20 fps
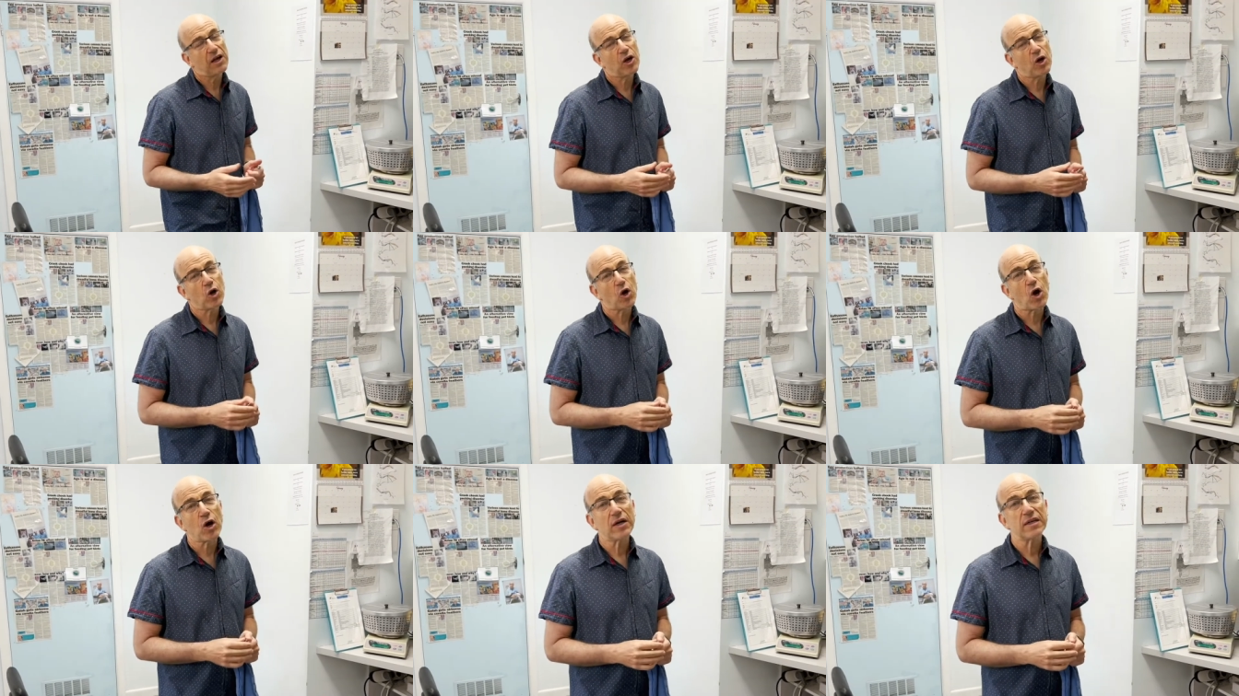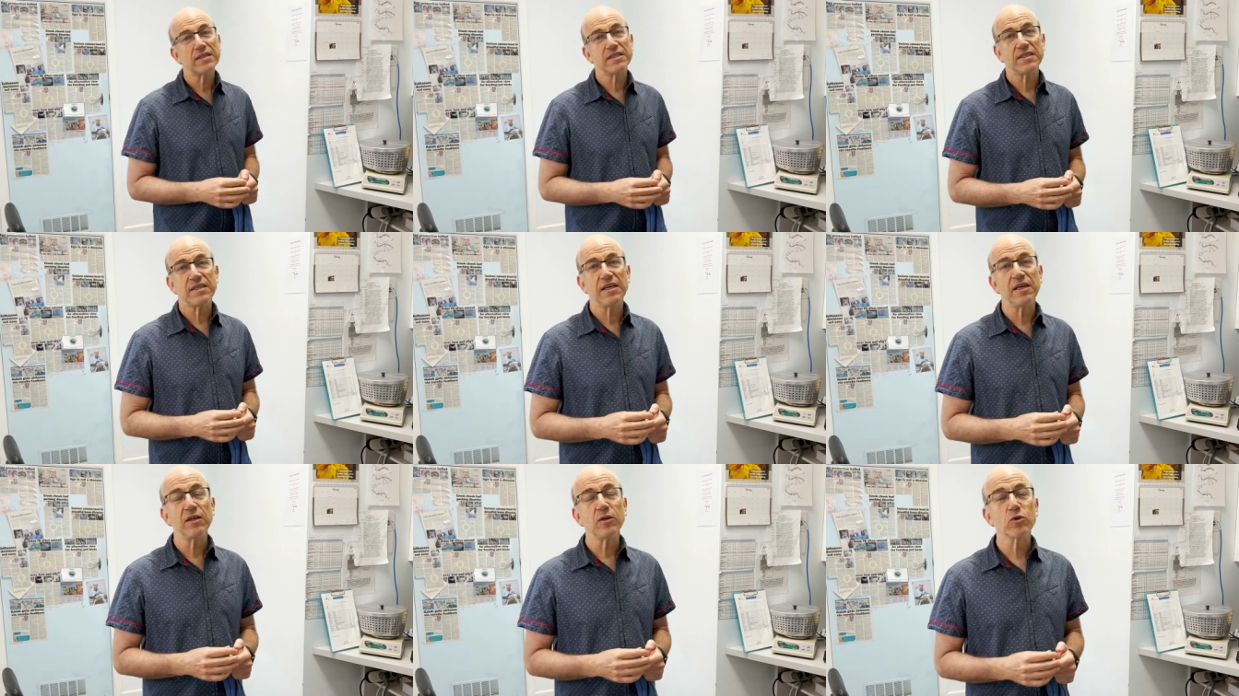
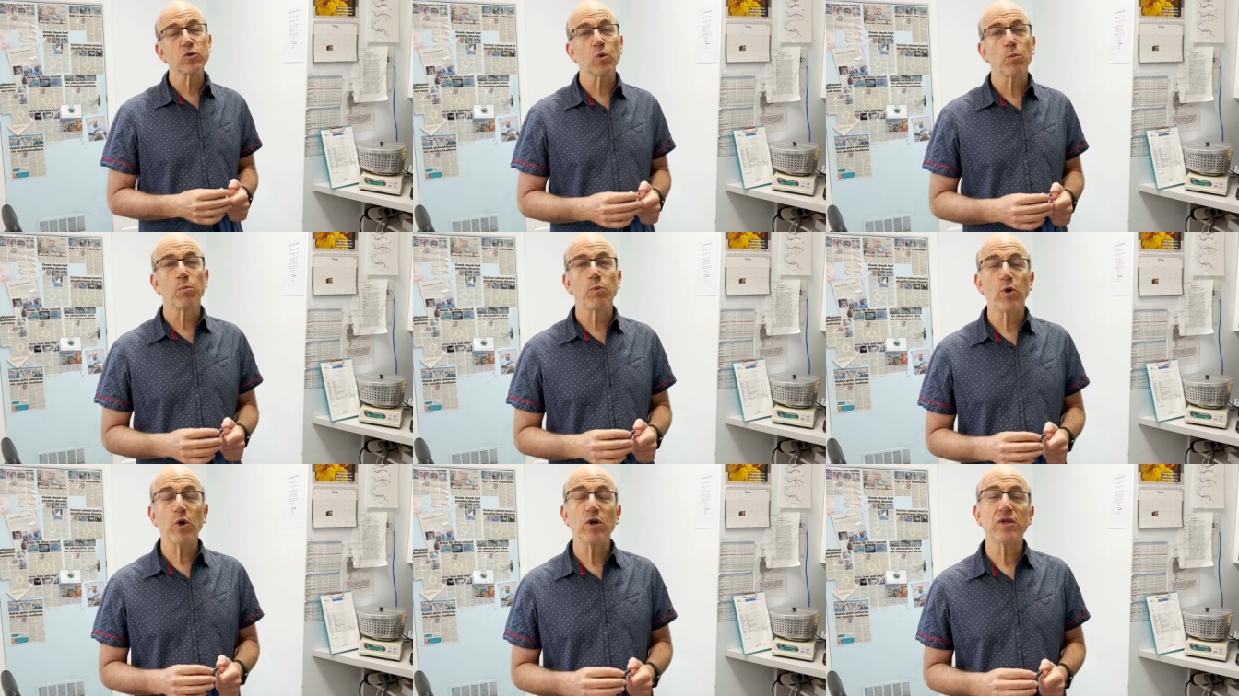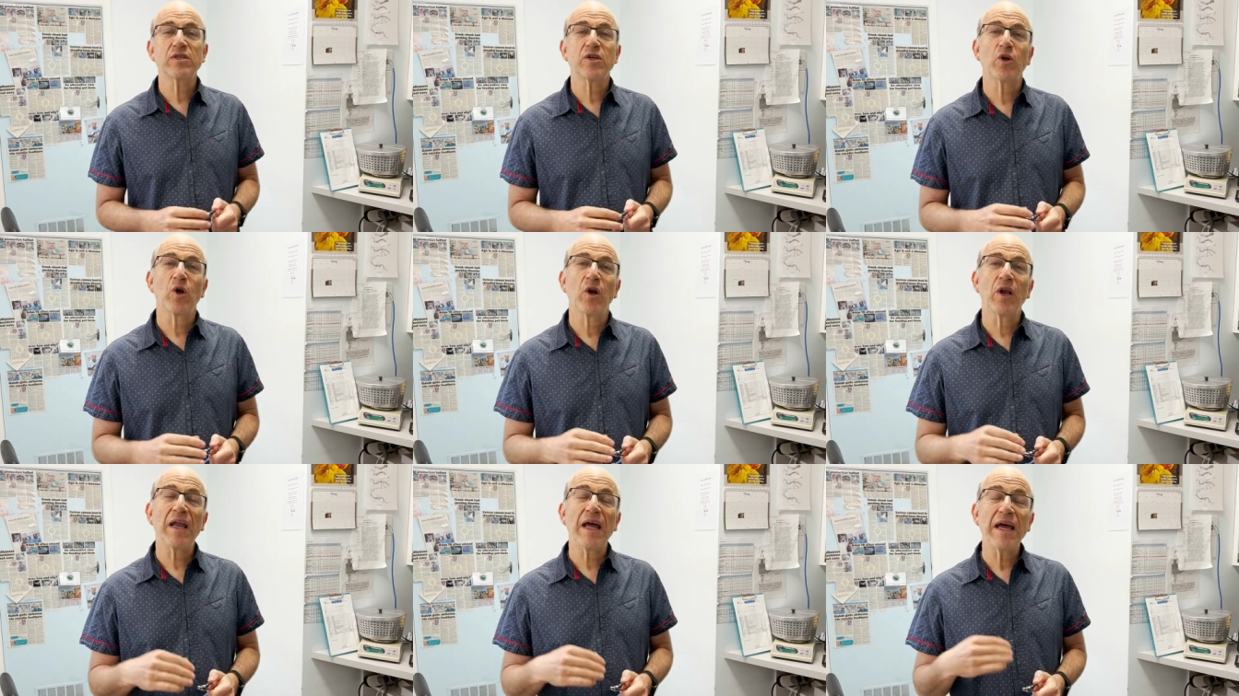cockatiels or birds that
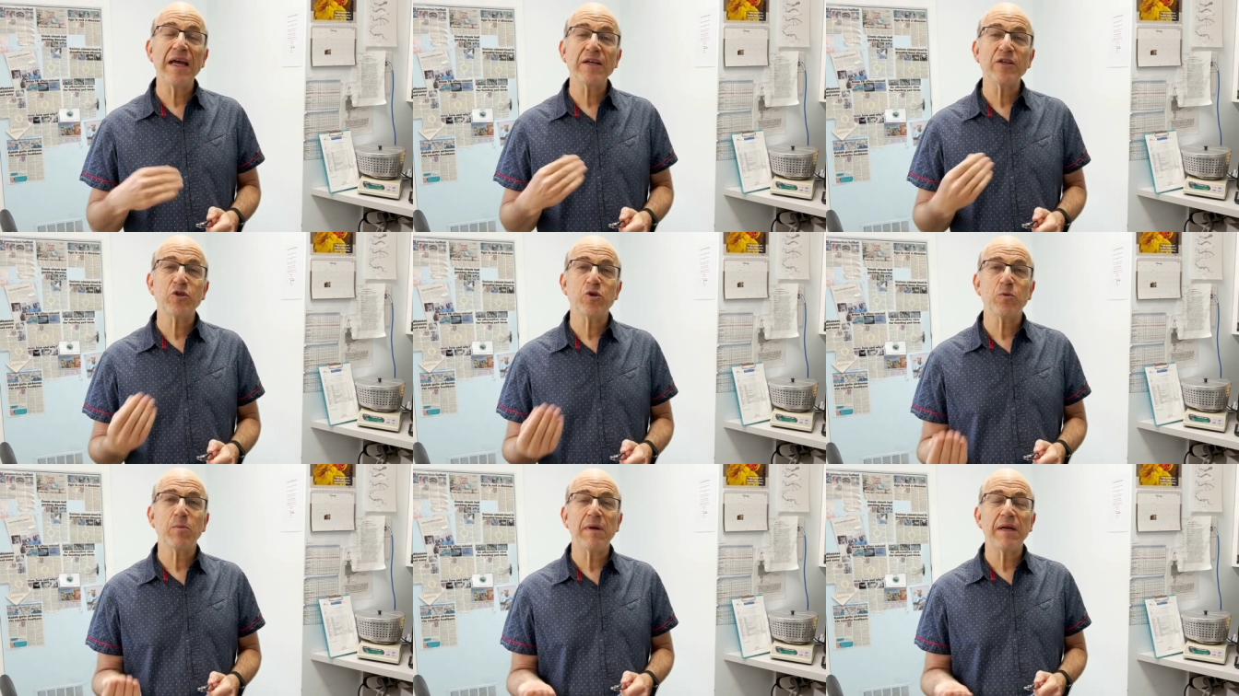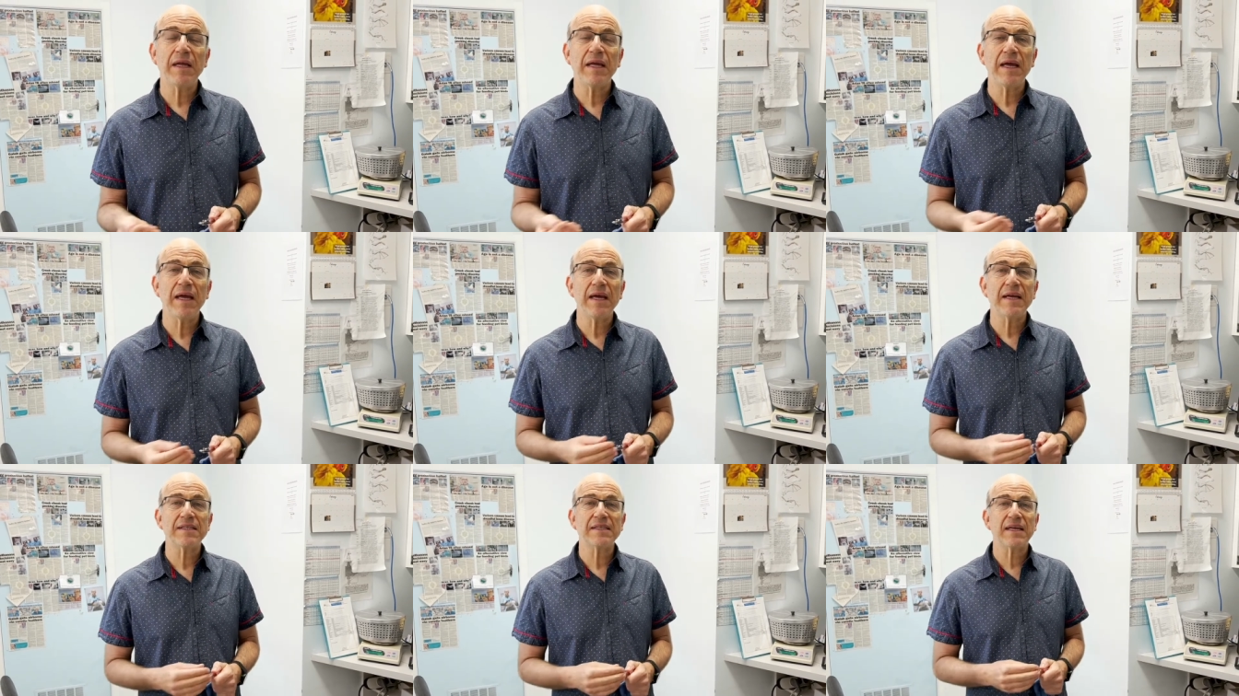are laying too many
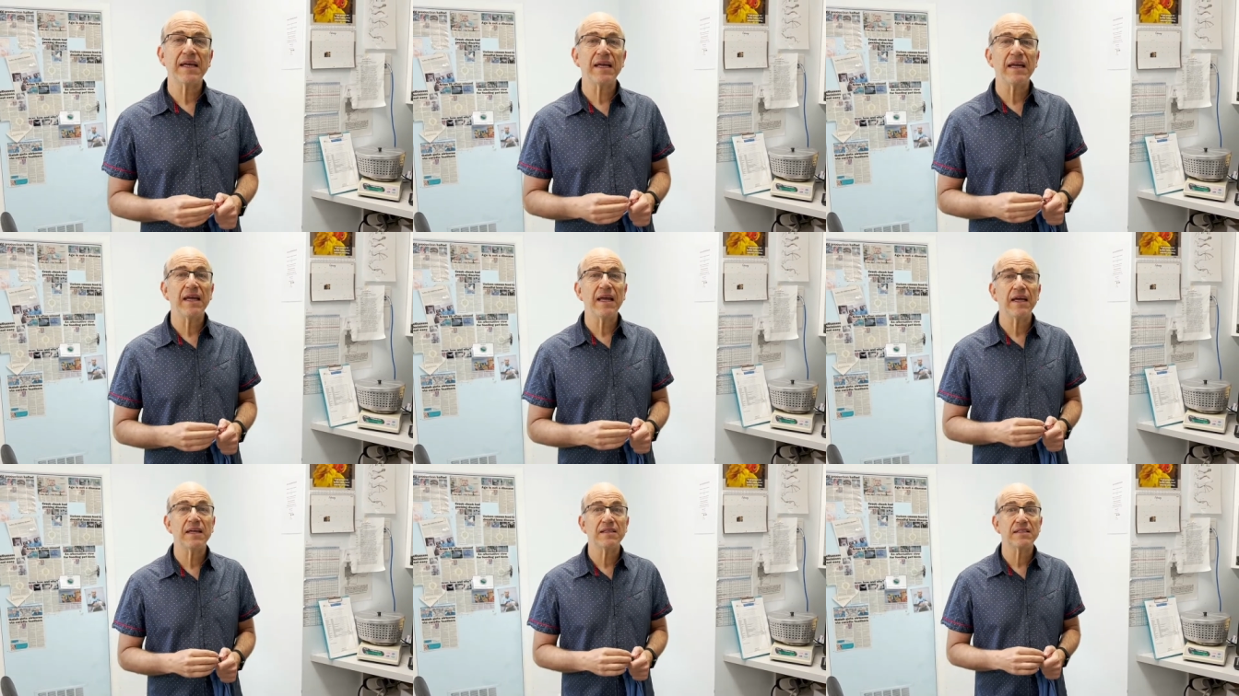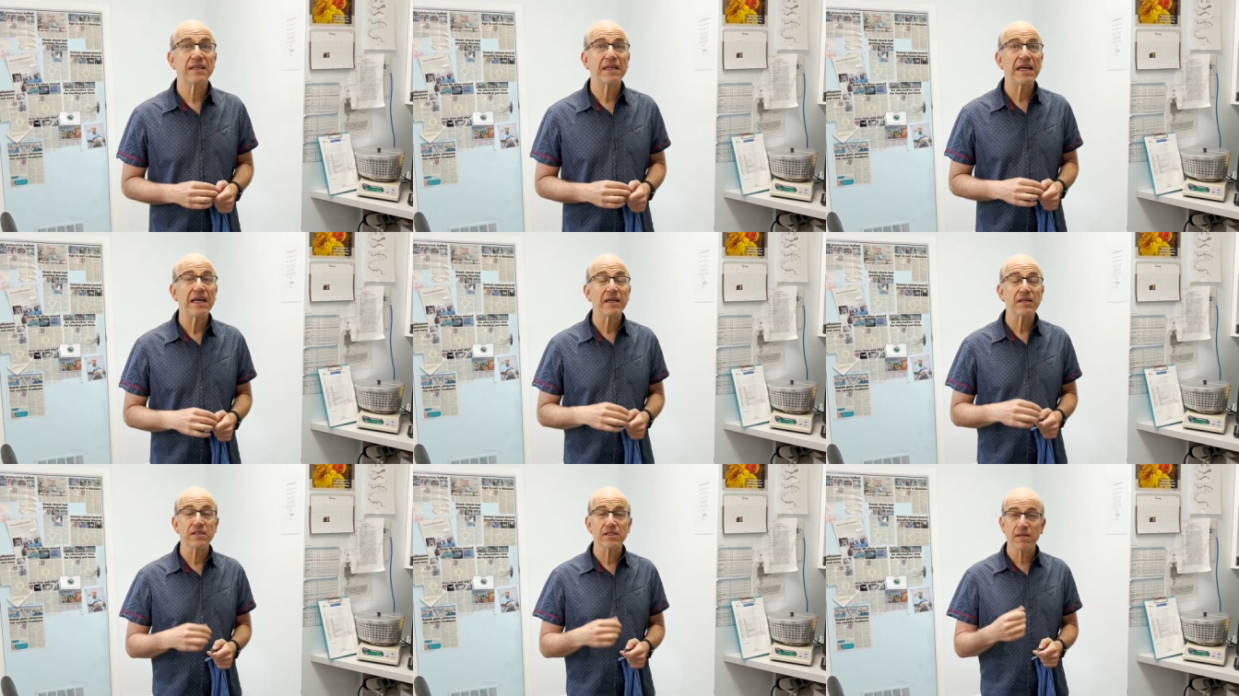eggs can get
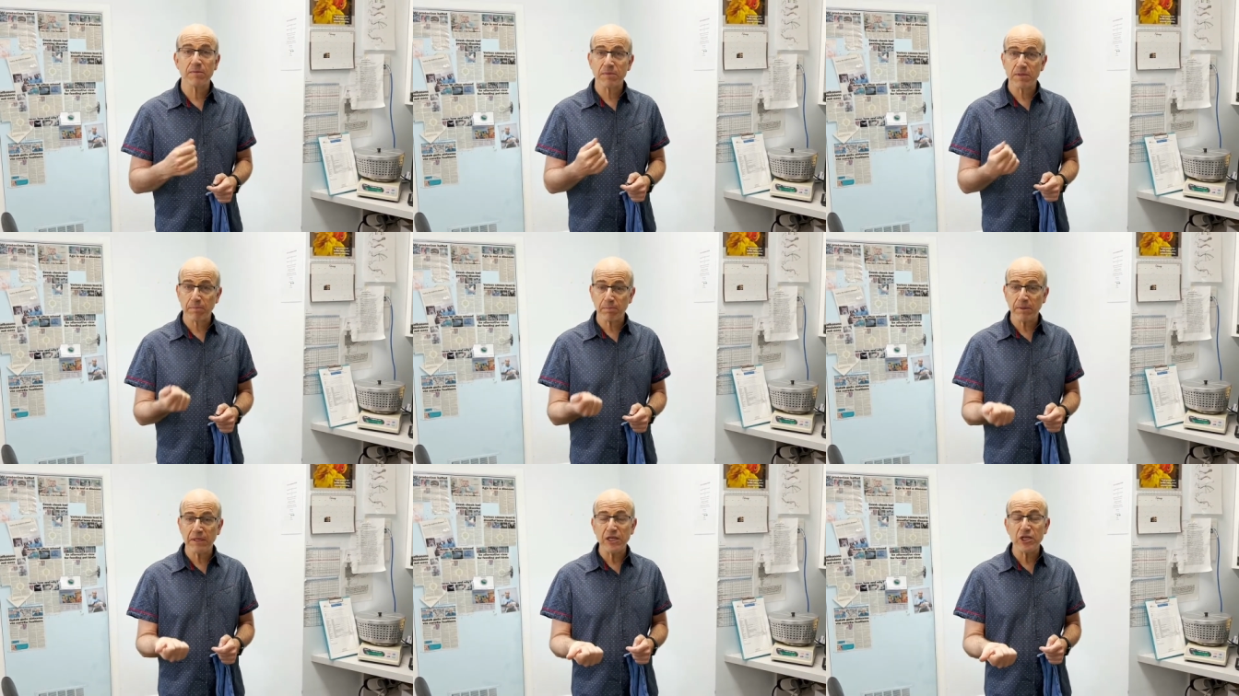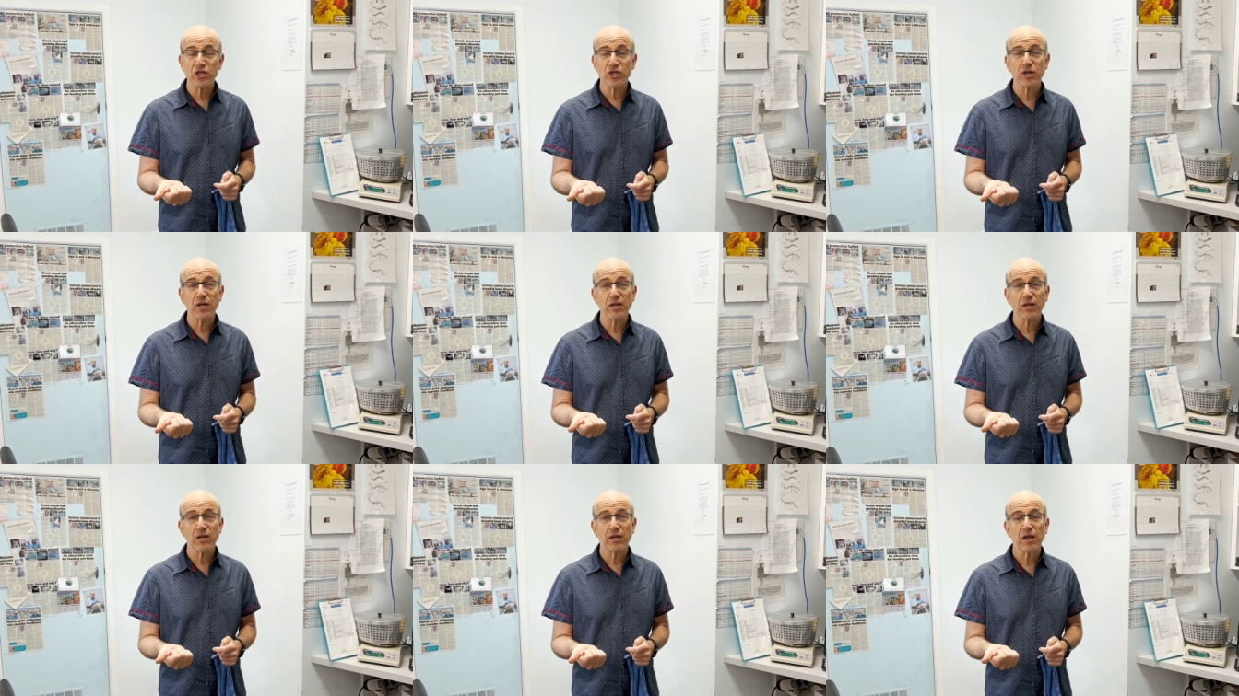calcium
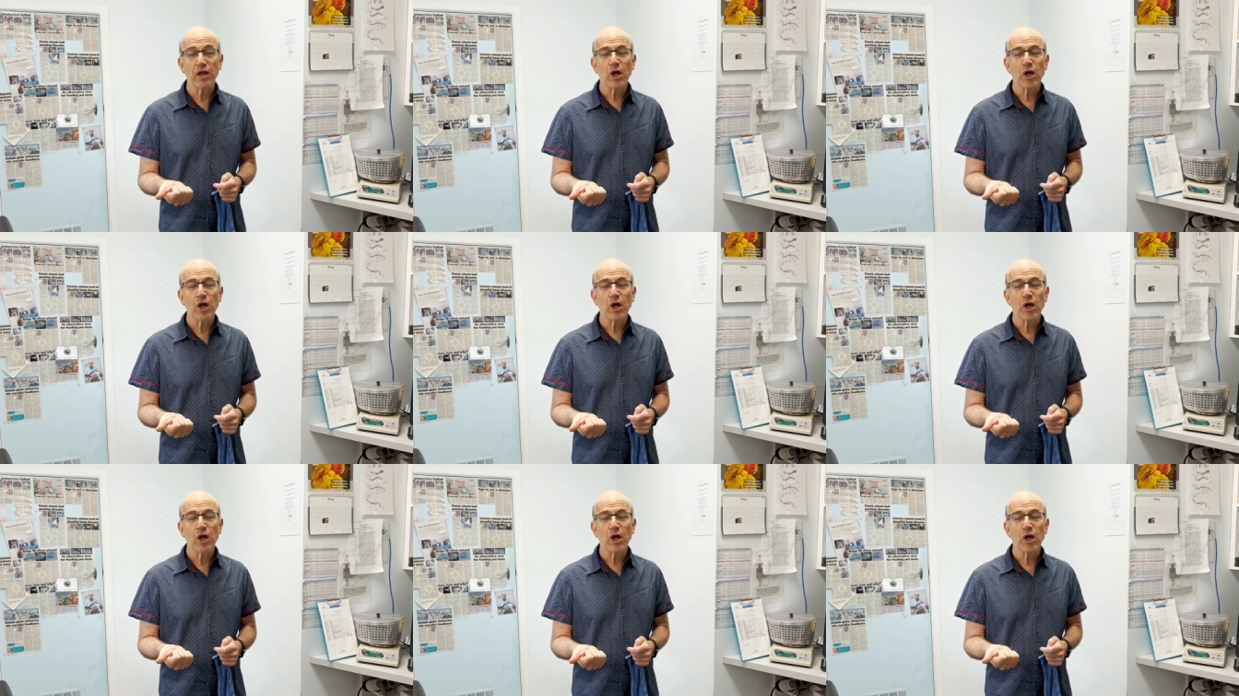depletion,